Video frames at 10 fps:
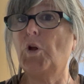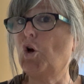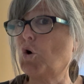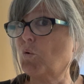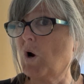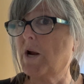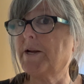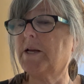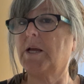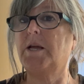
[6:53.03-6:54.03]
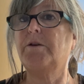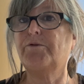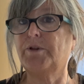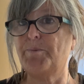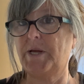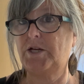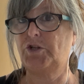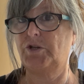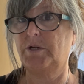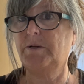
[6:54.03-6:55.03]
chronic
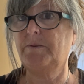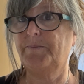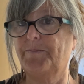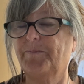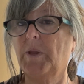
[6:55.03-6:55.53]
inflammation